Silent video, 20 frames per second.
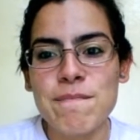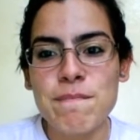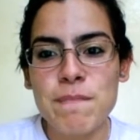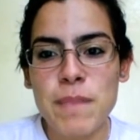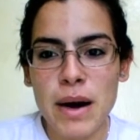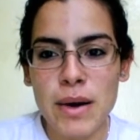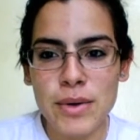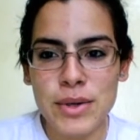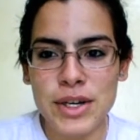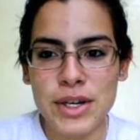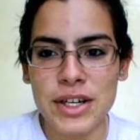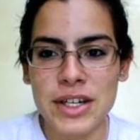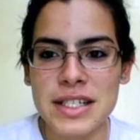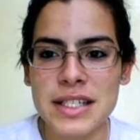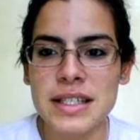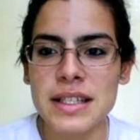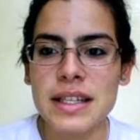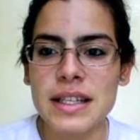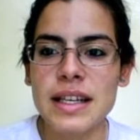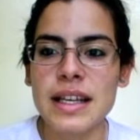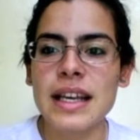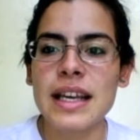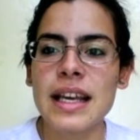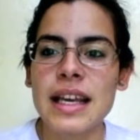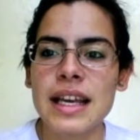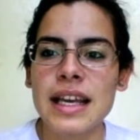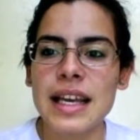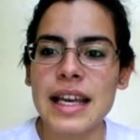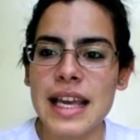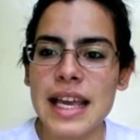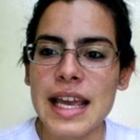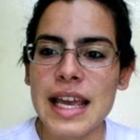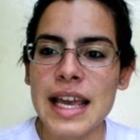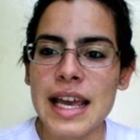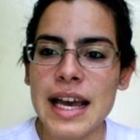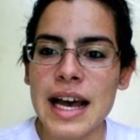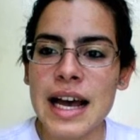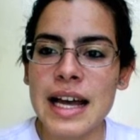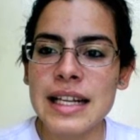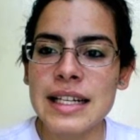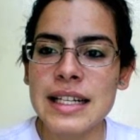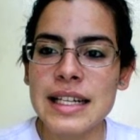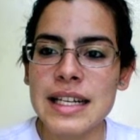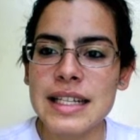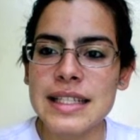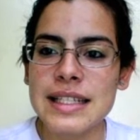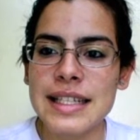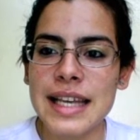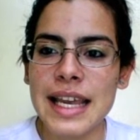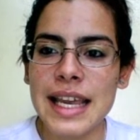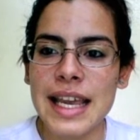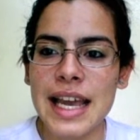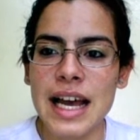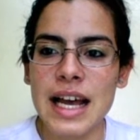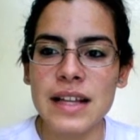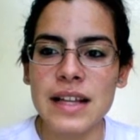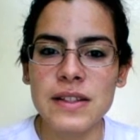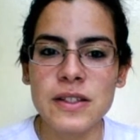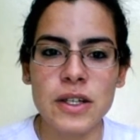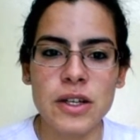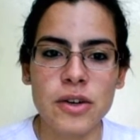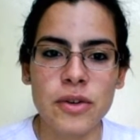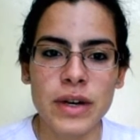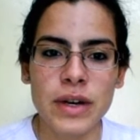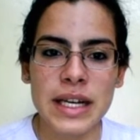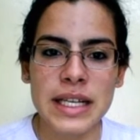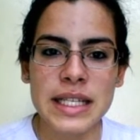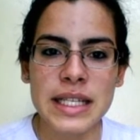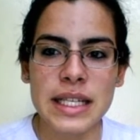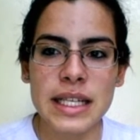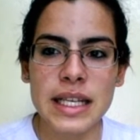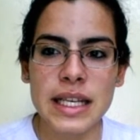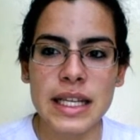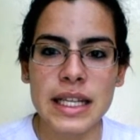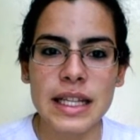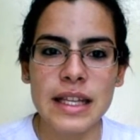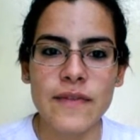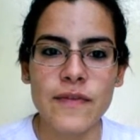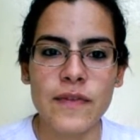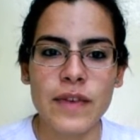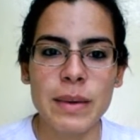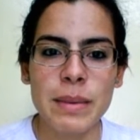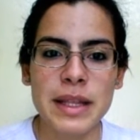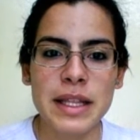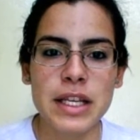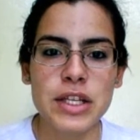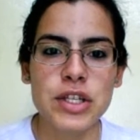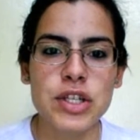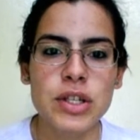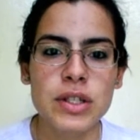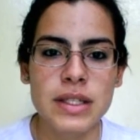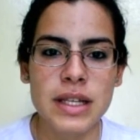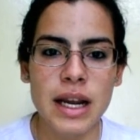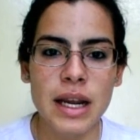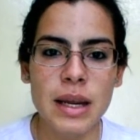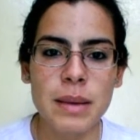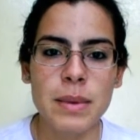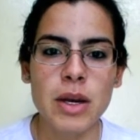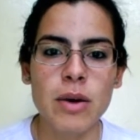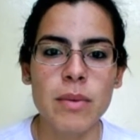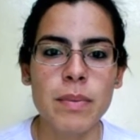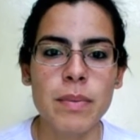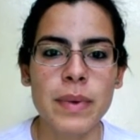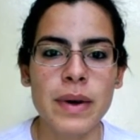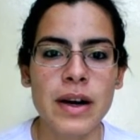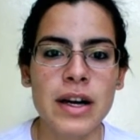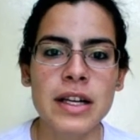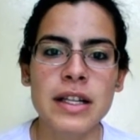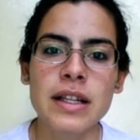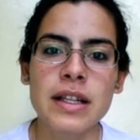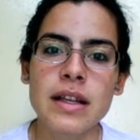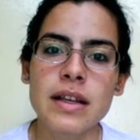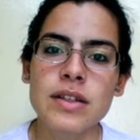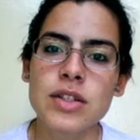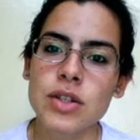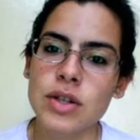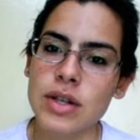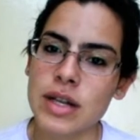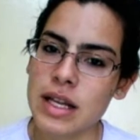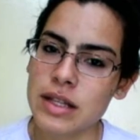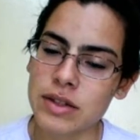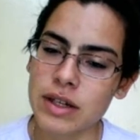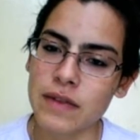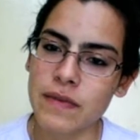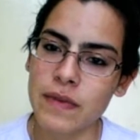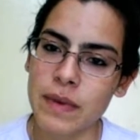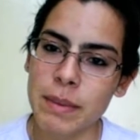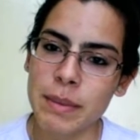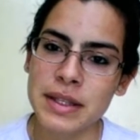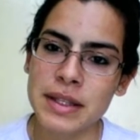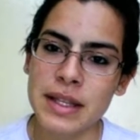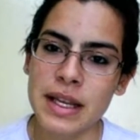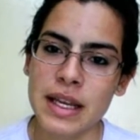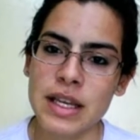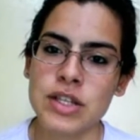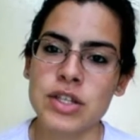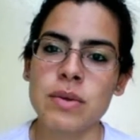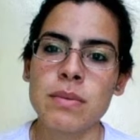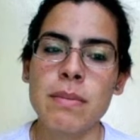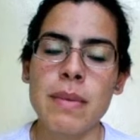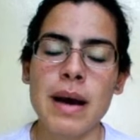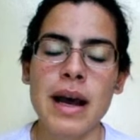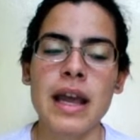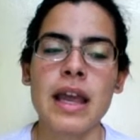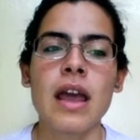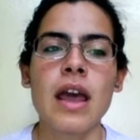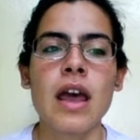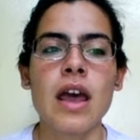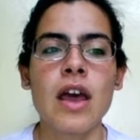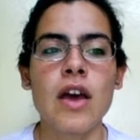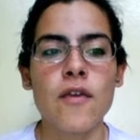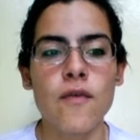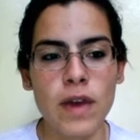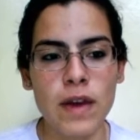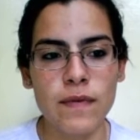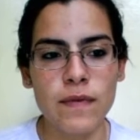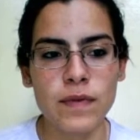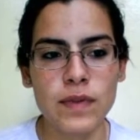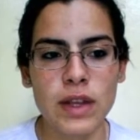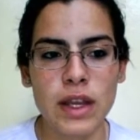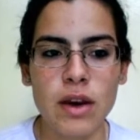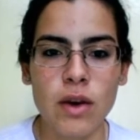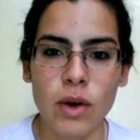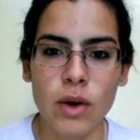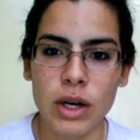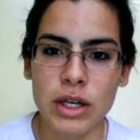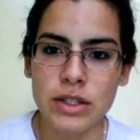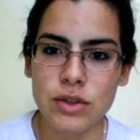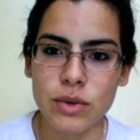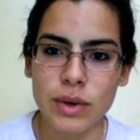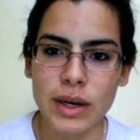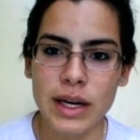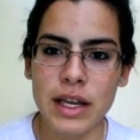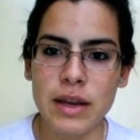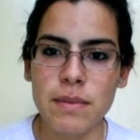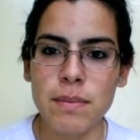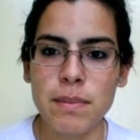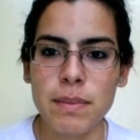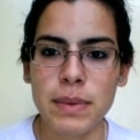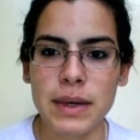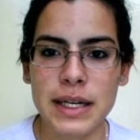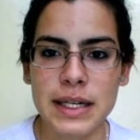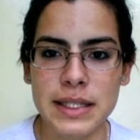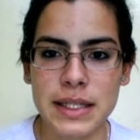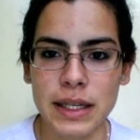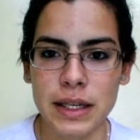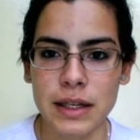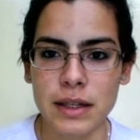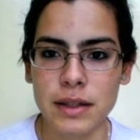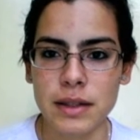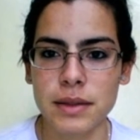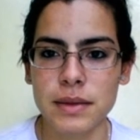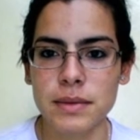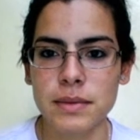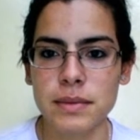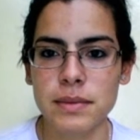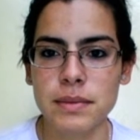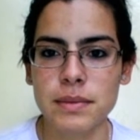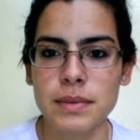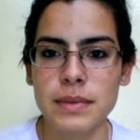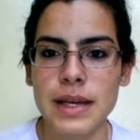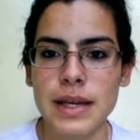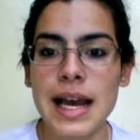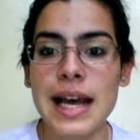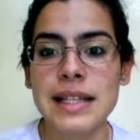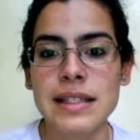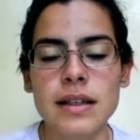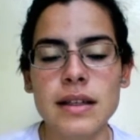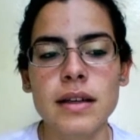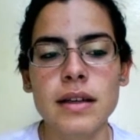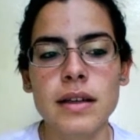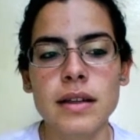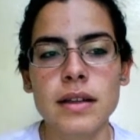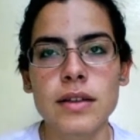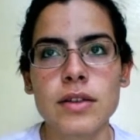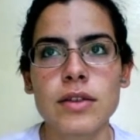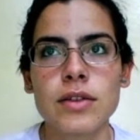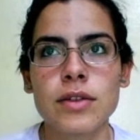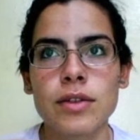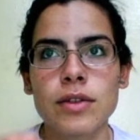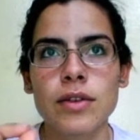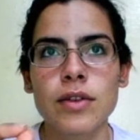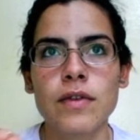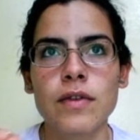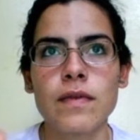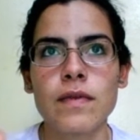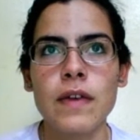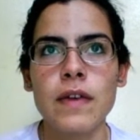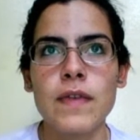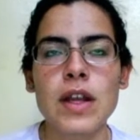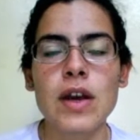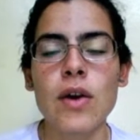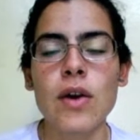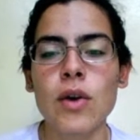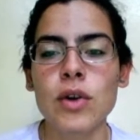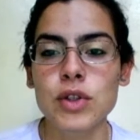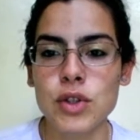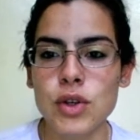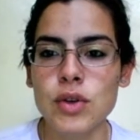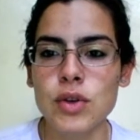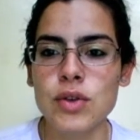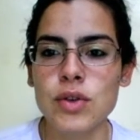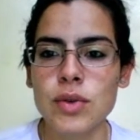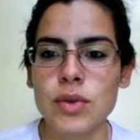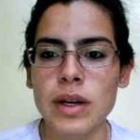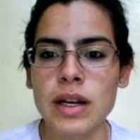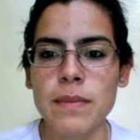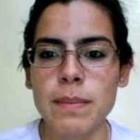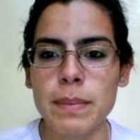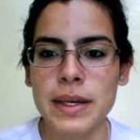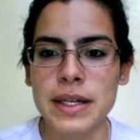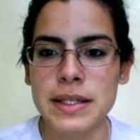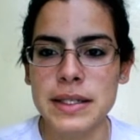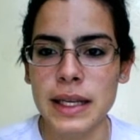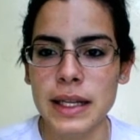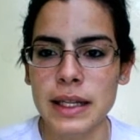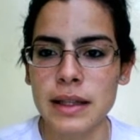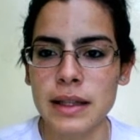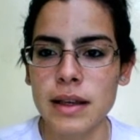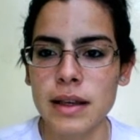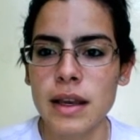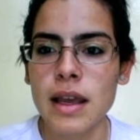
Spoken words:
powders, and they can decrease the fermentation time compared to natural fermentation by 50 or 20%. At 50 to 20%.